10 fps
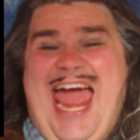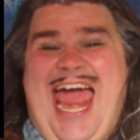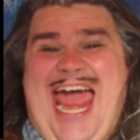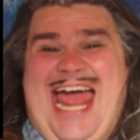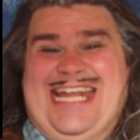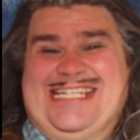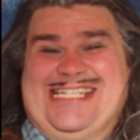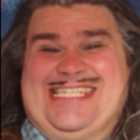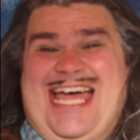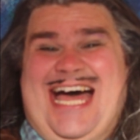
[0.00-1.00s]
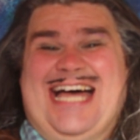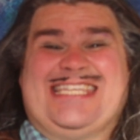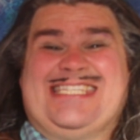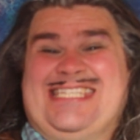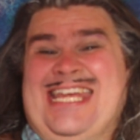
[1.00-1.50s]
And
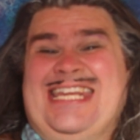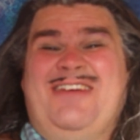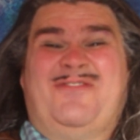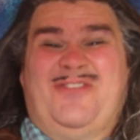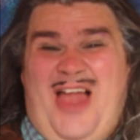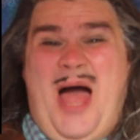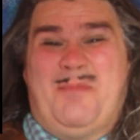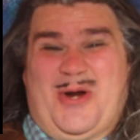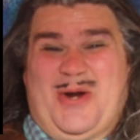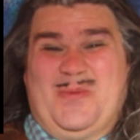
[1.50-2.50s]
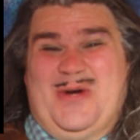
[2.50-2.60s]
Cindy Flopper